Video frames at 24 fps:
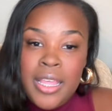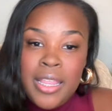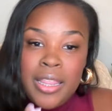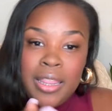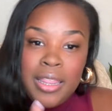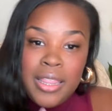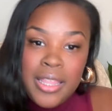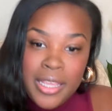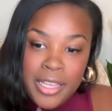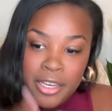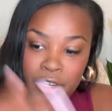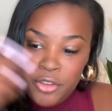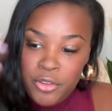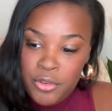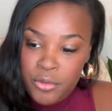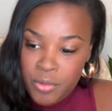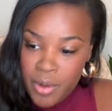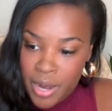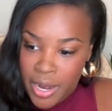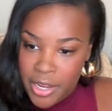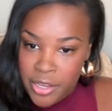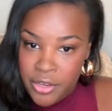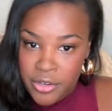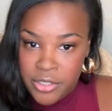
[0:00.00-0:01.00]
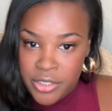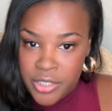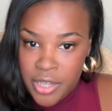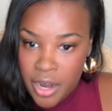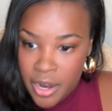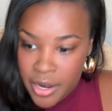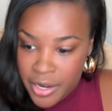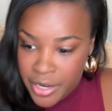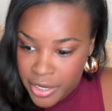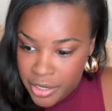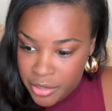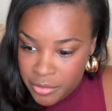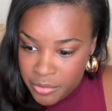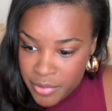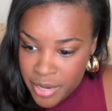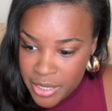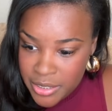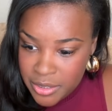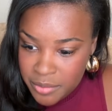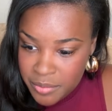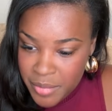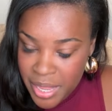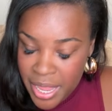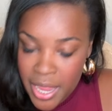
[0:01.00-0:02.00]
Then you write your targeted
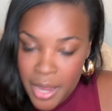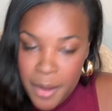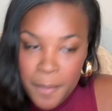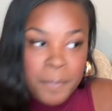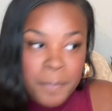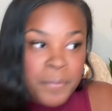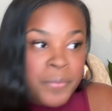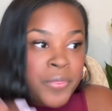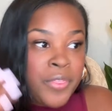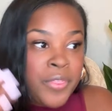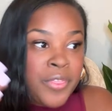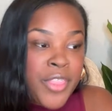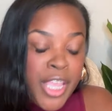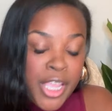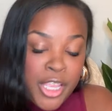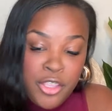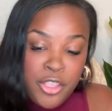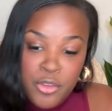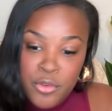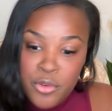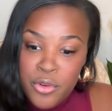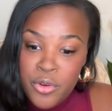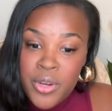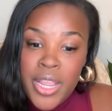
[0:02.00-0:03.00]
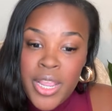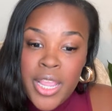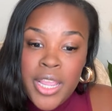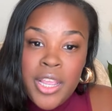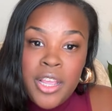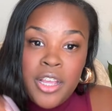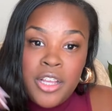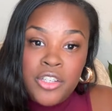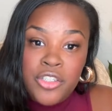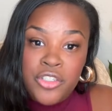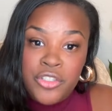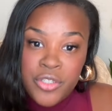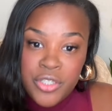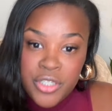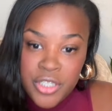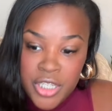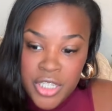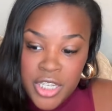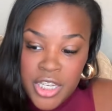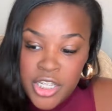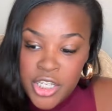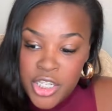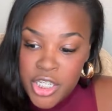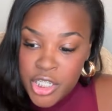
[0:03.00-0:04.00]
resume. Then you create a
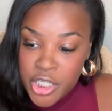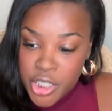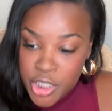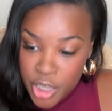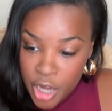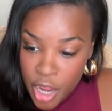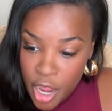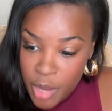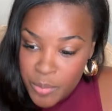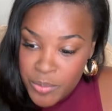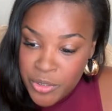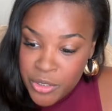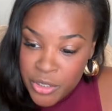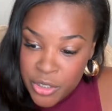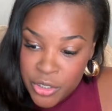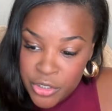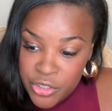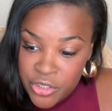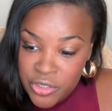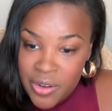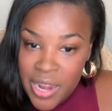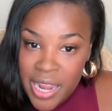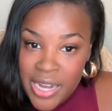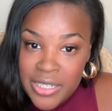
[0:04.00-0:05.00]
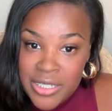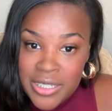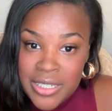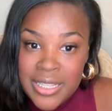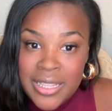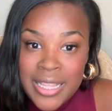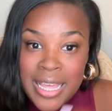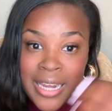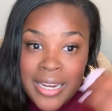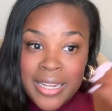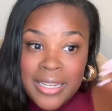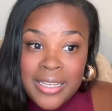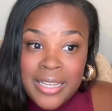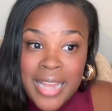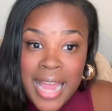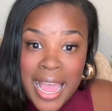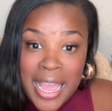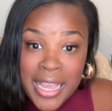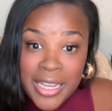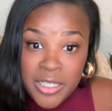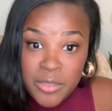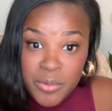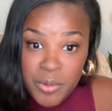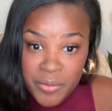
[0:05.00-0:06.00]
strategic job search strategy that
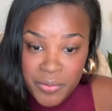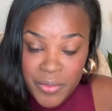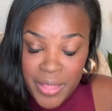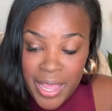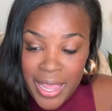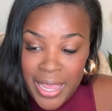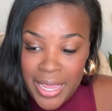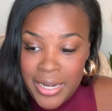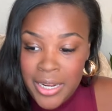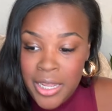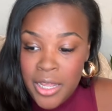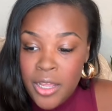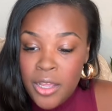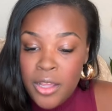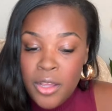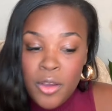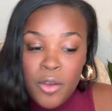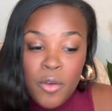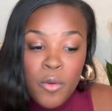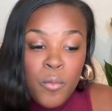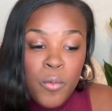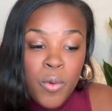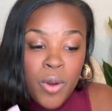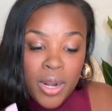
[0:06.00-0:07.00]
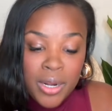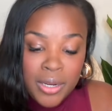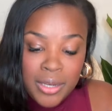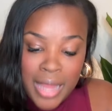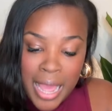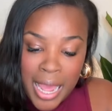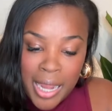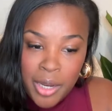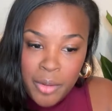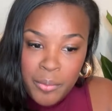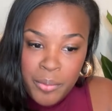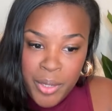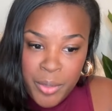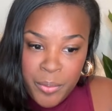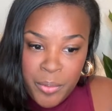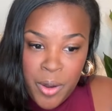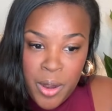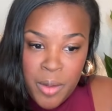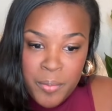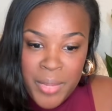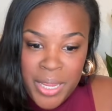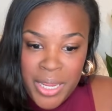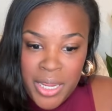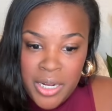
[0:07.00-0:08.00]
aligns with that. Where a lot of people
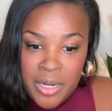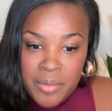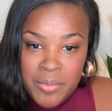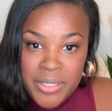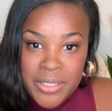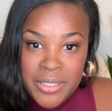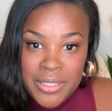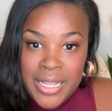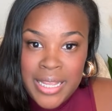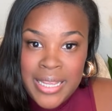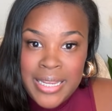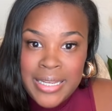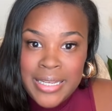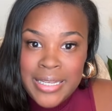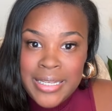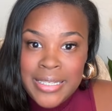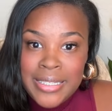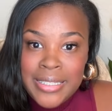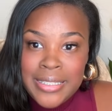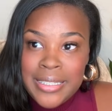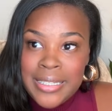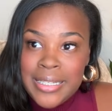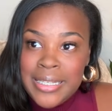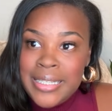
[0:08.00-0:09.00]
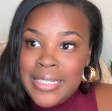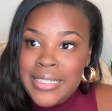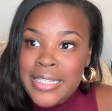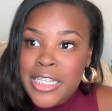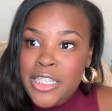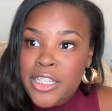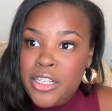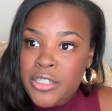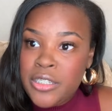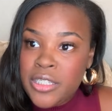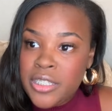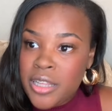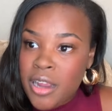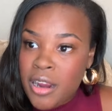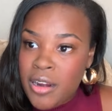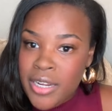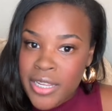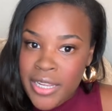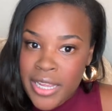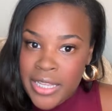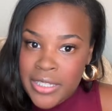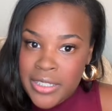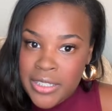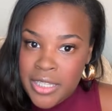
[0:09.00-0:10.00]
are making a mistake is that they're
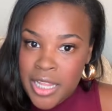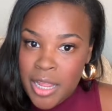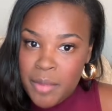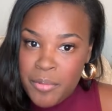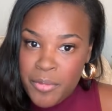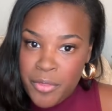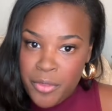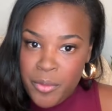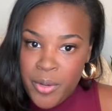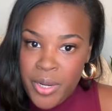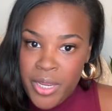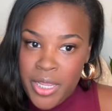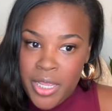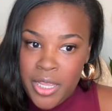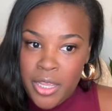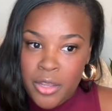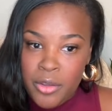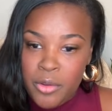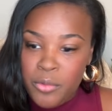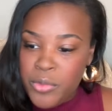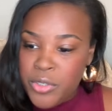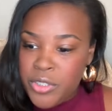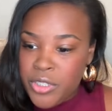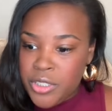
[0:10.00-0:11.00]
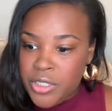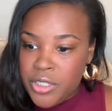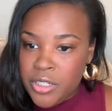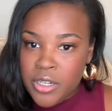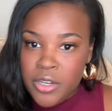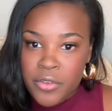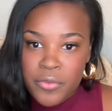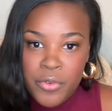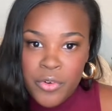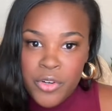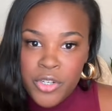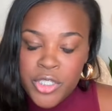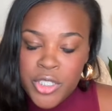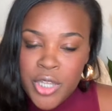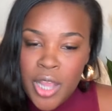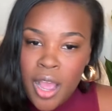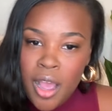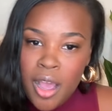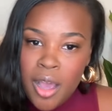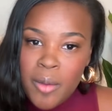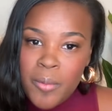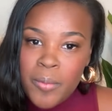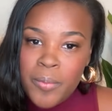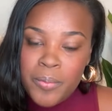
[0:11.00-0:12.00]
starting at step 3, which is looking for a
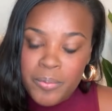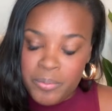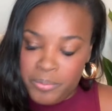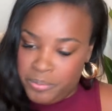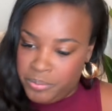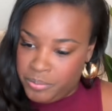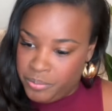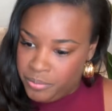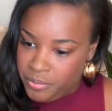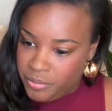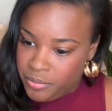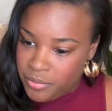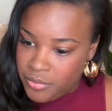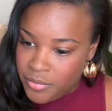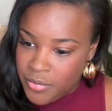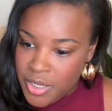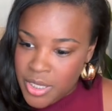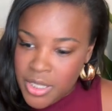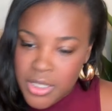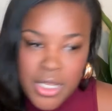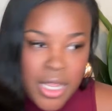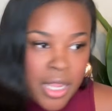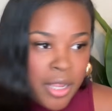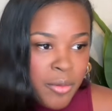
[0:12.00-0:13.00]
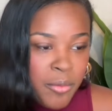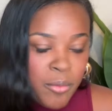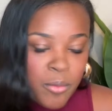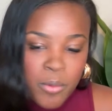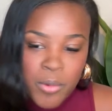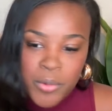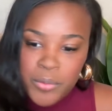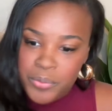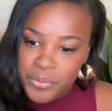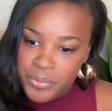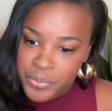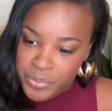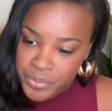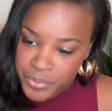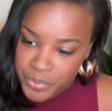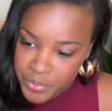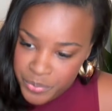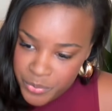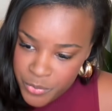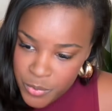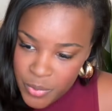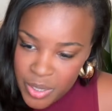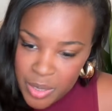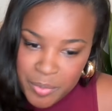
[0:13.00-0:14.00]
job. It's like,
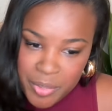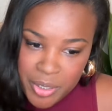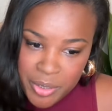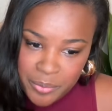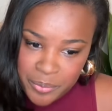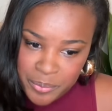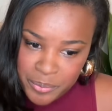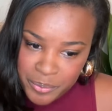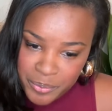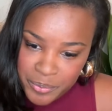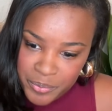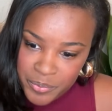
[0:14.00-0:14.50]
wait a minute.